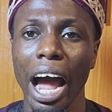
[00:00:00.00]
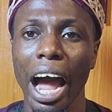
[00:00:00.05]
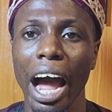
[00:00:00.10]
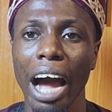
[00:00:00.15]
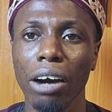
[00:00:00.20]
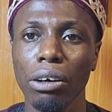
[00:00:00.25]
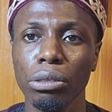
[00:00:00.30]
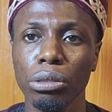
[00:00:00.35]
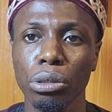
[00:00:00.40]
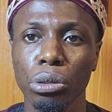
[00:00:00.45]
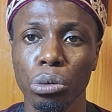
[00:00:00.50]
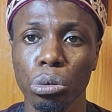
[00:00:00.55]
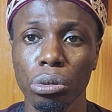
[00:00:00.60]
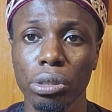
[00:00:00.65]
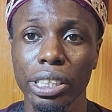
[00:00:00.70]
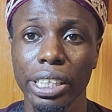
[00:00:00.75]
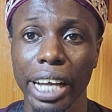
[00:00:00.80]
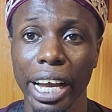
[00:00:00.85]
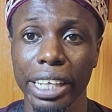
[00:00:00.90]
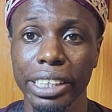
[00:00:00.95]
how
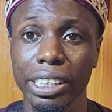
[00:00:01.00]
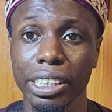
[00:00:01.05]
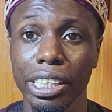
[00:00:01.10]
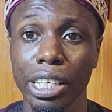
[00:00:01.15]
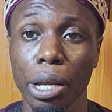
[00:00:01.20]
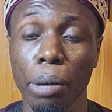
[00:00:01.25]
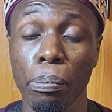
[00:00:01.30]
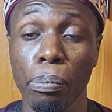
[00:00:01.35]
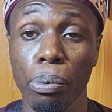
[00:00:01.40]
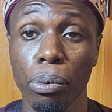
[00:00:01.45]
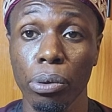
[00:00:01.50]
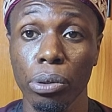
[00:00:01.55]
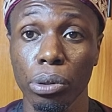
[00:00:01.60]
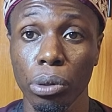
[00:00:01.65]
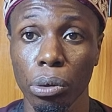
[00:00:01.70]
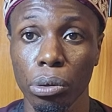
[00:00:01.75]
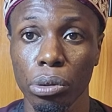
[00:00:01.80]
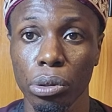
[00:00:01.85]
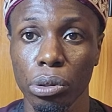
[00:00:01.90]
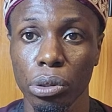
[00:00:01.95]
to get a
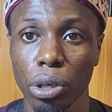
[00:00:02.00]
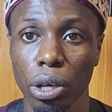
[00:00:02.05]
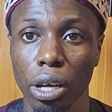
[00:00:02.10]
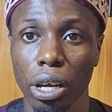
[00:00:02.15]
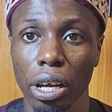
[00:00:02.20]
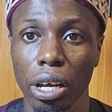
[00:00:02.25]
product,